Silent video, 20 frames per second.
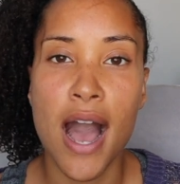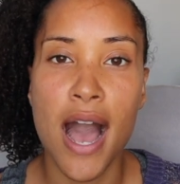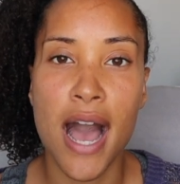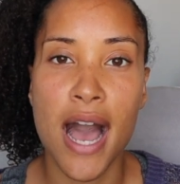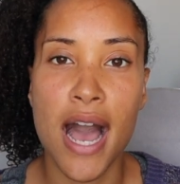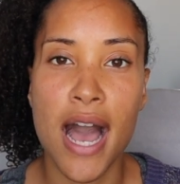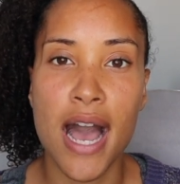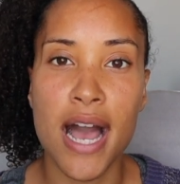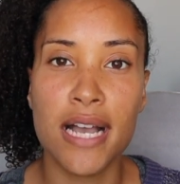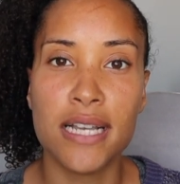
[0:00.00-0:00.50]

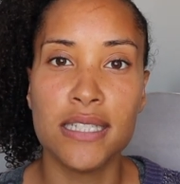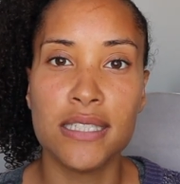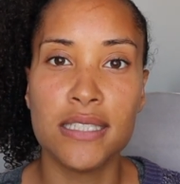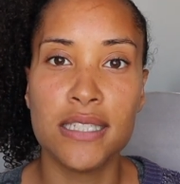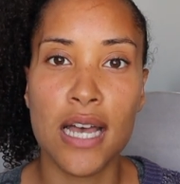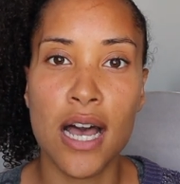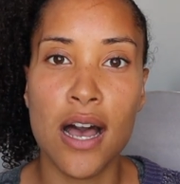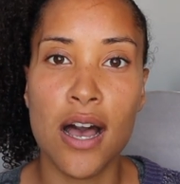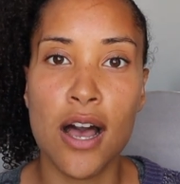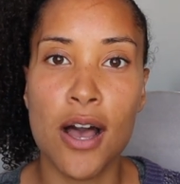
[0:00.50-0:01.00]
And
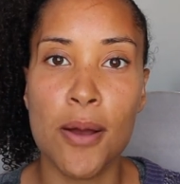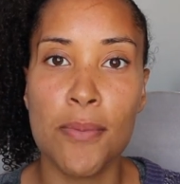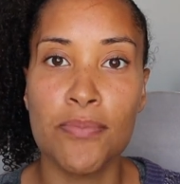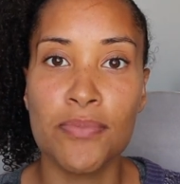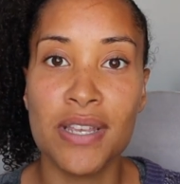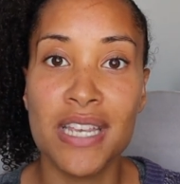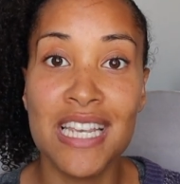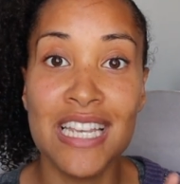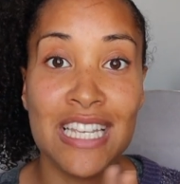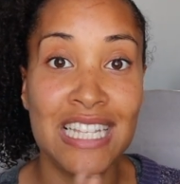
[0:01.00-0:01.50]

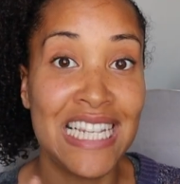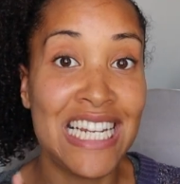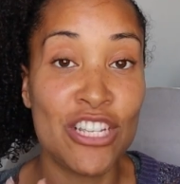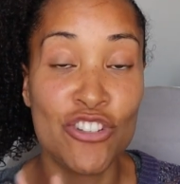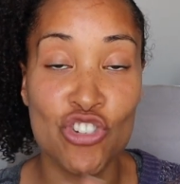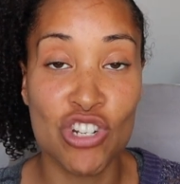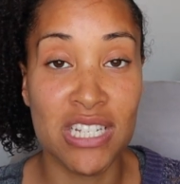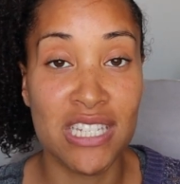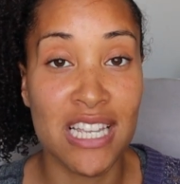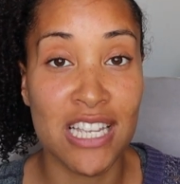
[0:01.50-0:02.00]
he
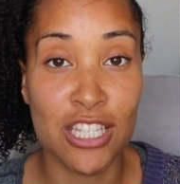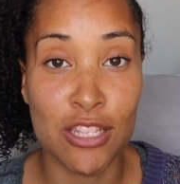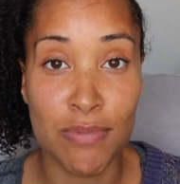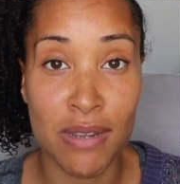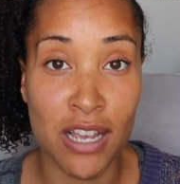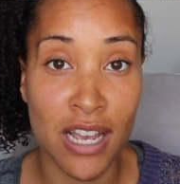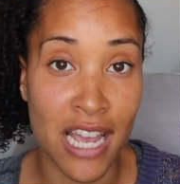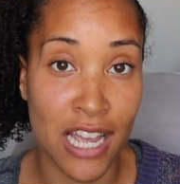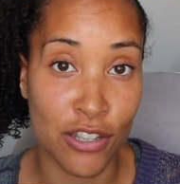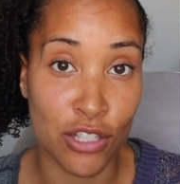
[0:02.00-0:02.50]
literally said to
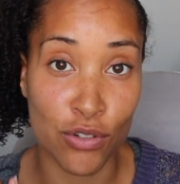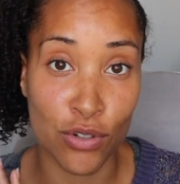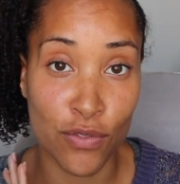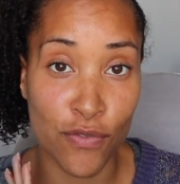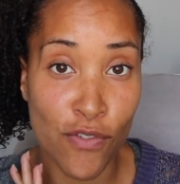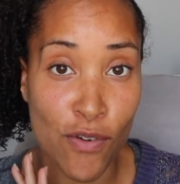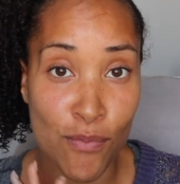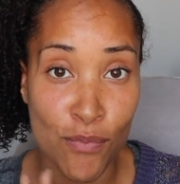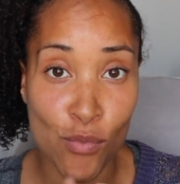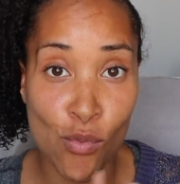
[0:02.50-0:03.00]
me, okay,
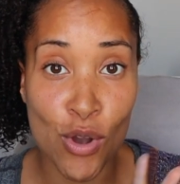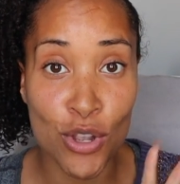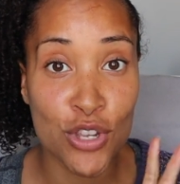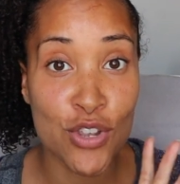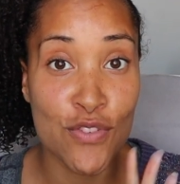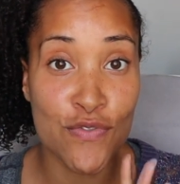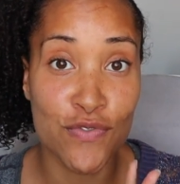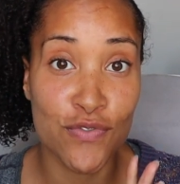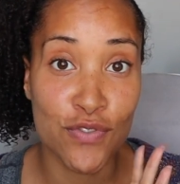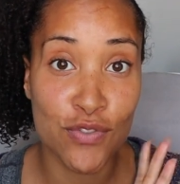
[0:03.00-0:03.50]
from what
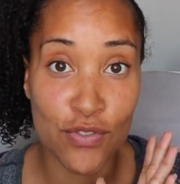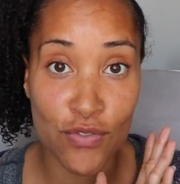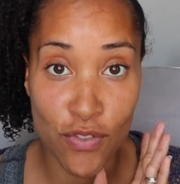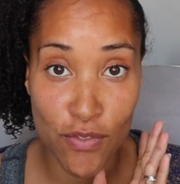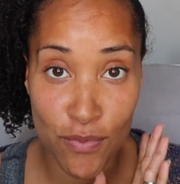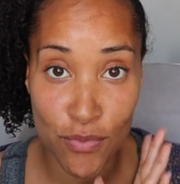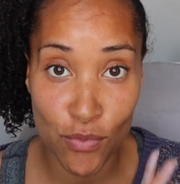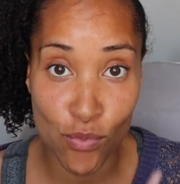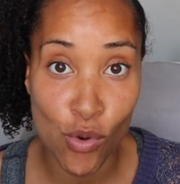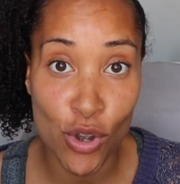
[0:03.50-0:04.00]

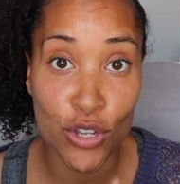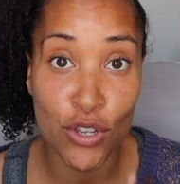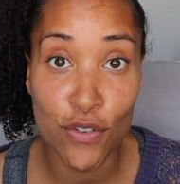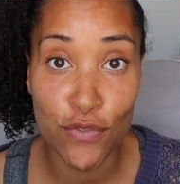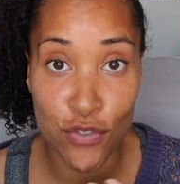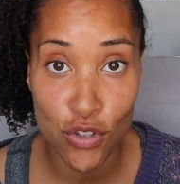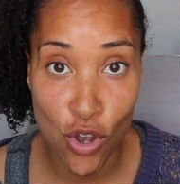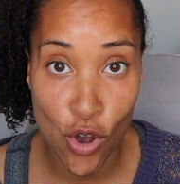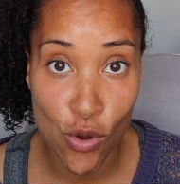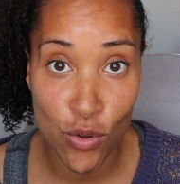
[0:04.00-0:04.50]

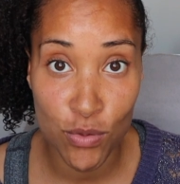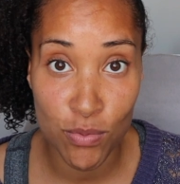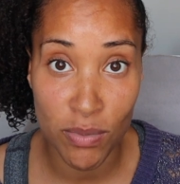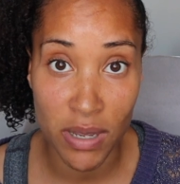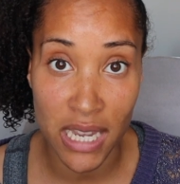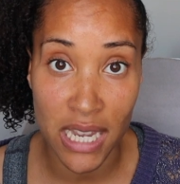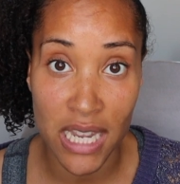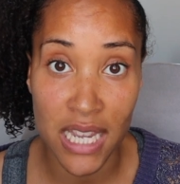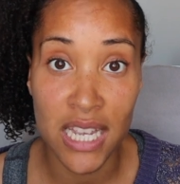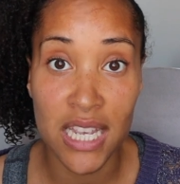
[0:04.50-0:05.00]
you've told
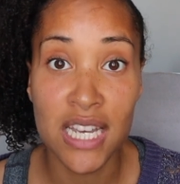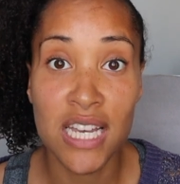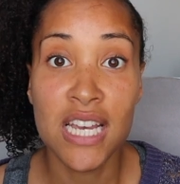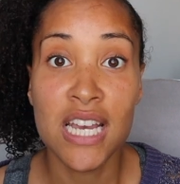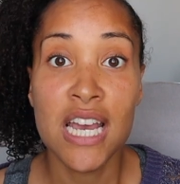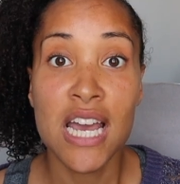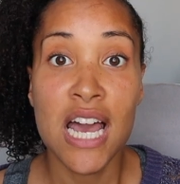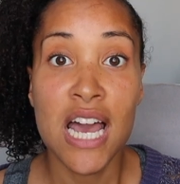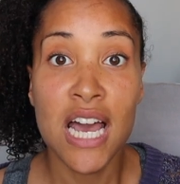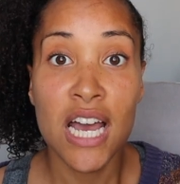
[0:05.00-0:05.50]
me,
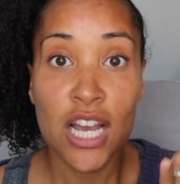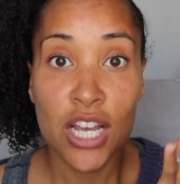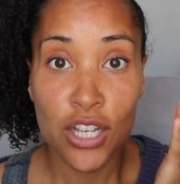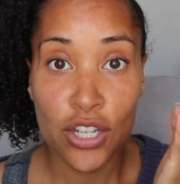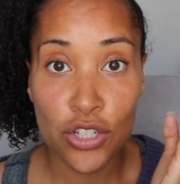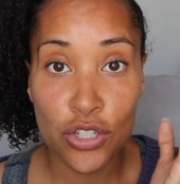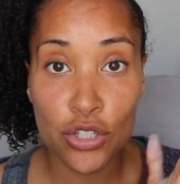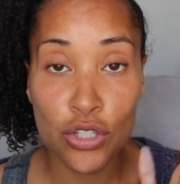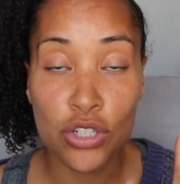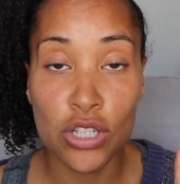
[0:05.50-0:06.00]

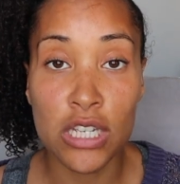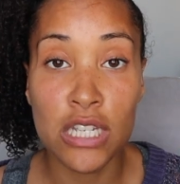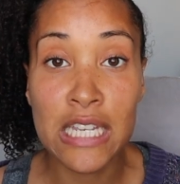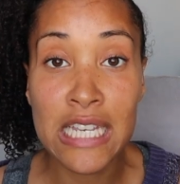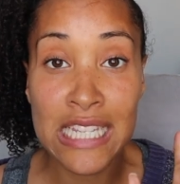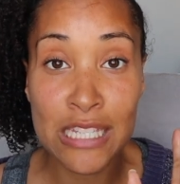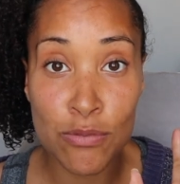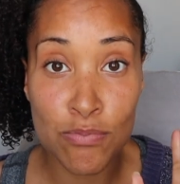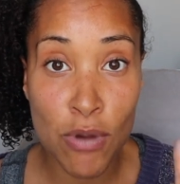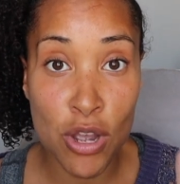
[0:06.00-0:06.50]

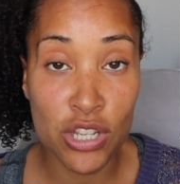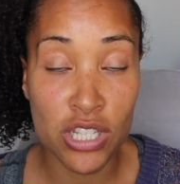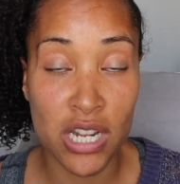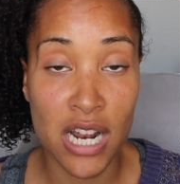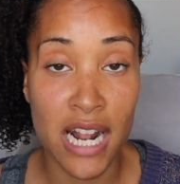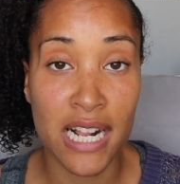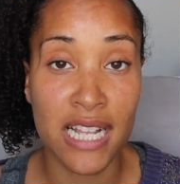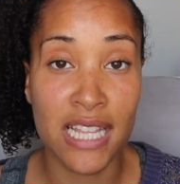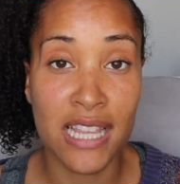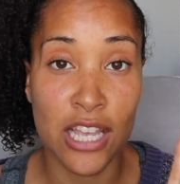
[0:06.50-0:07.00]
it's most
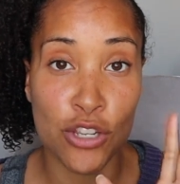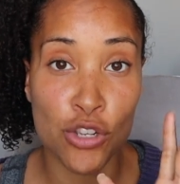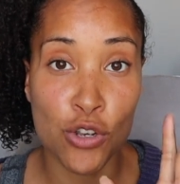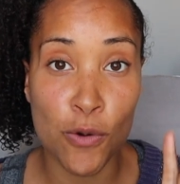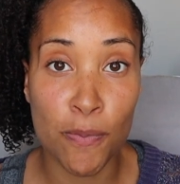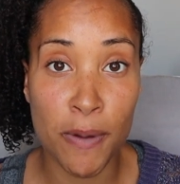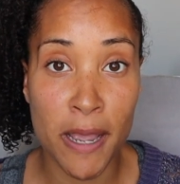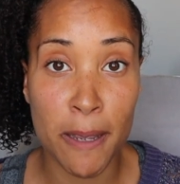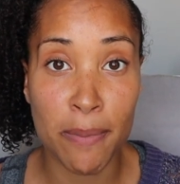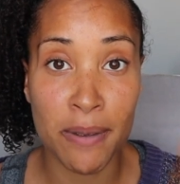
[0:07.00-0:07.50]
likely that
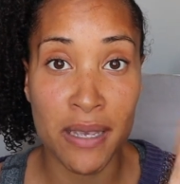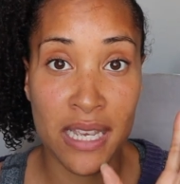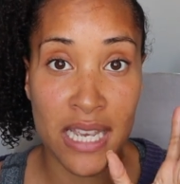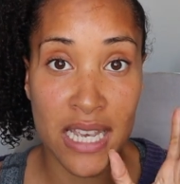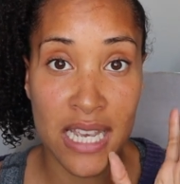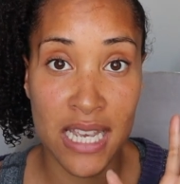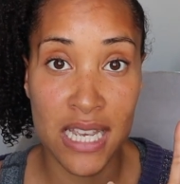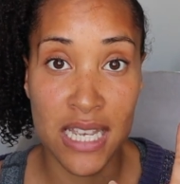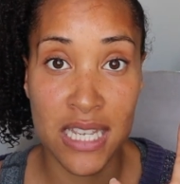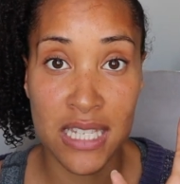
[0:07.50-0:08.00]
your baby
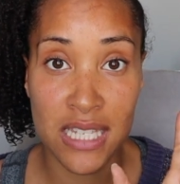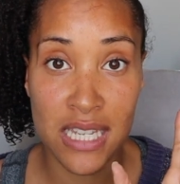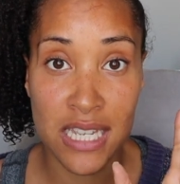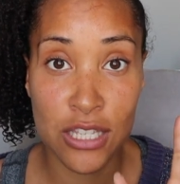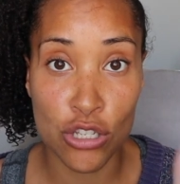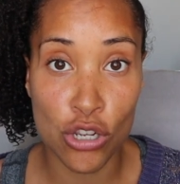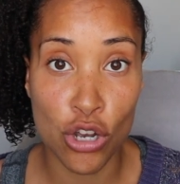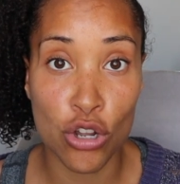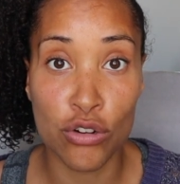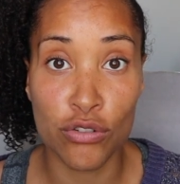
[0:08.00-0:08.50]
is
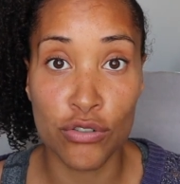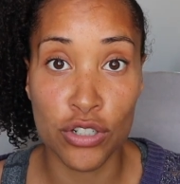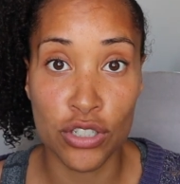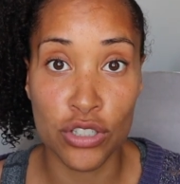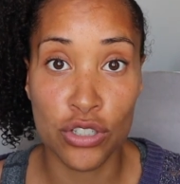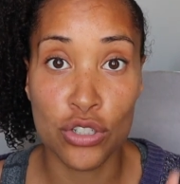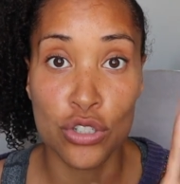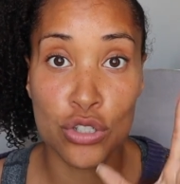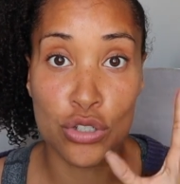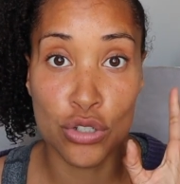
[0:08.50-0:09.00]

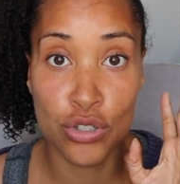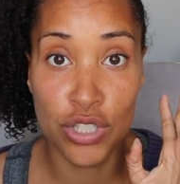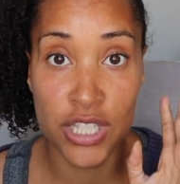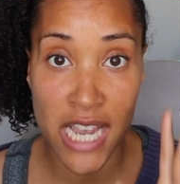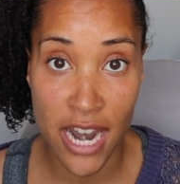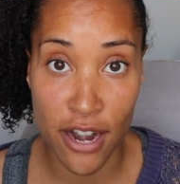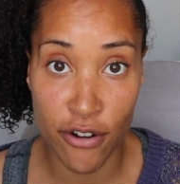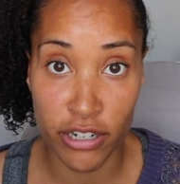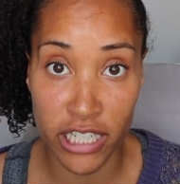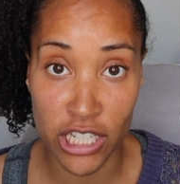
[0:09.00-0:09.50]
intolerant to
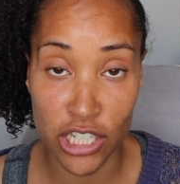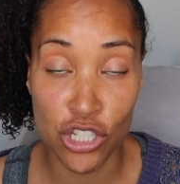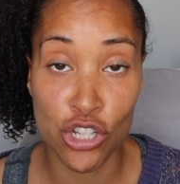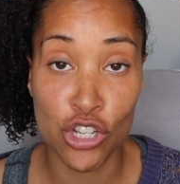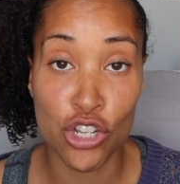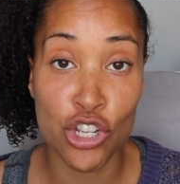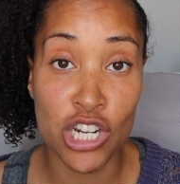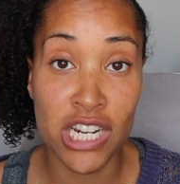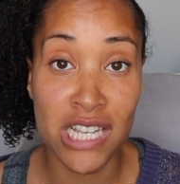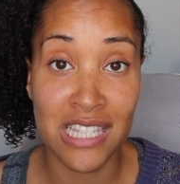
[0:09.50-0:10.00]
dairy, so
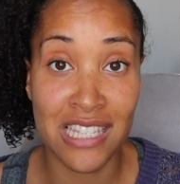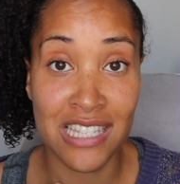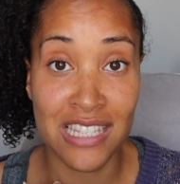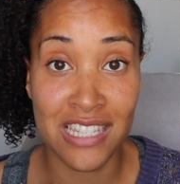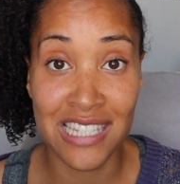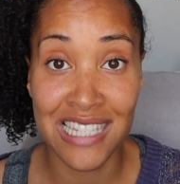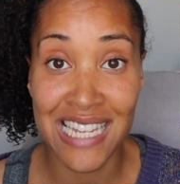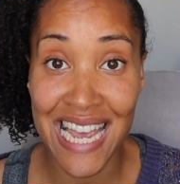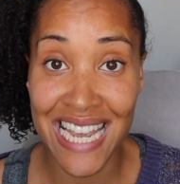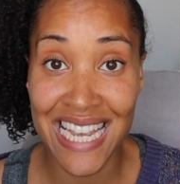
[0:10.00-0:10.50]
you need to
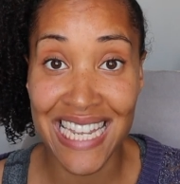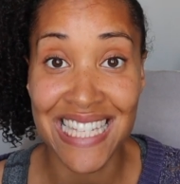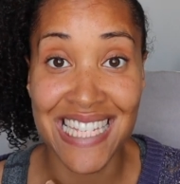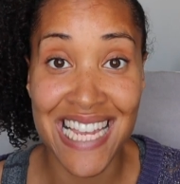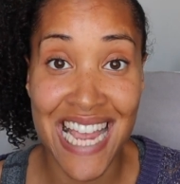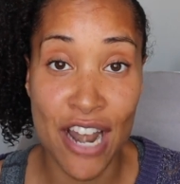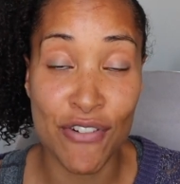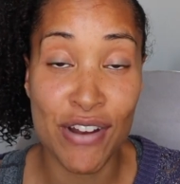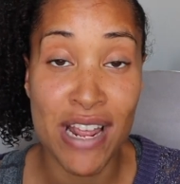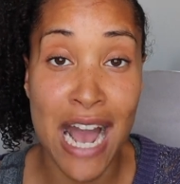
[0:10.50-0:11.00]
take
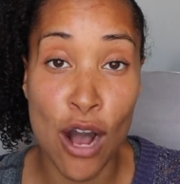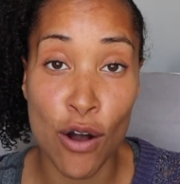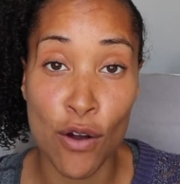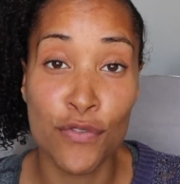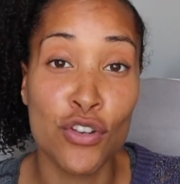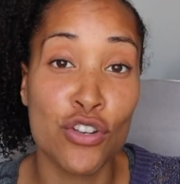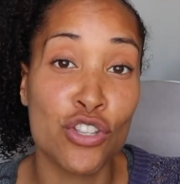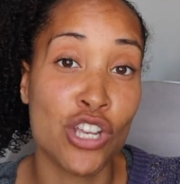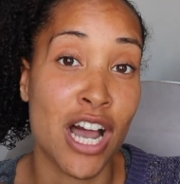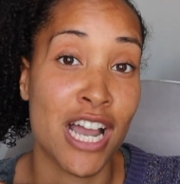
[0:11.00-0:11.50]
dairy out
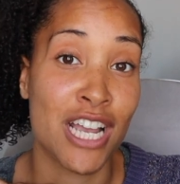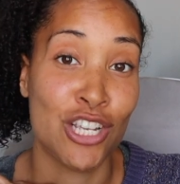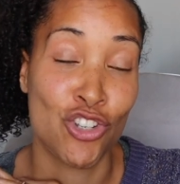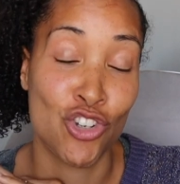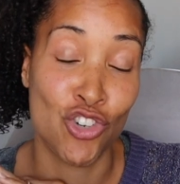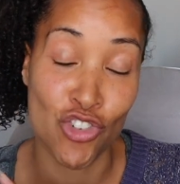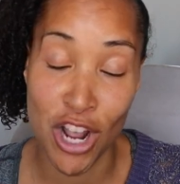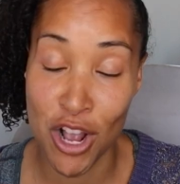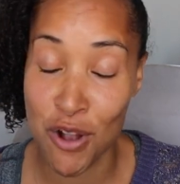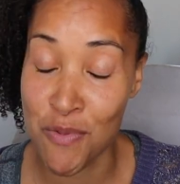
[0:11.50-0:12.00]
of your diet
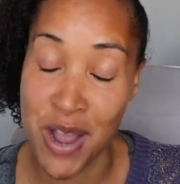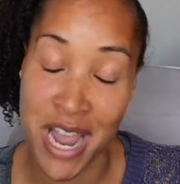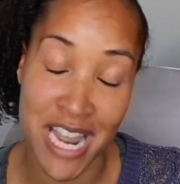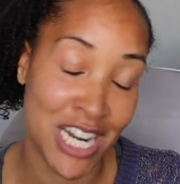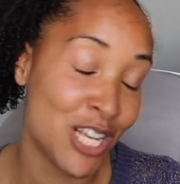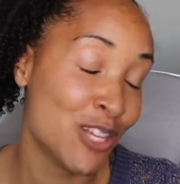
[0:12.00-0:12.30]
straight away.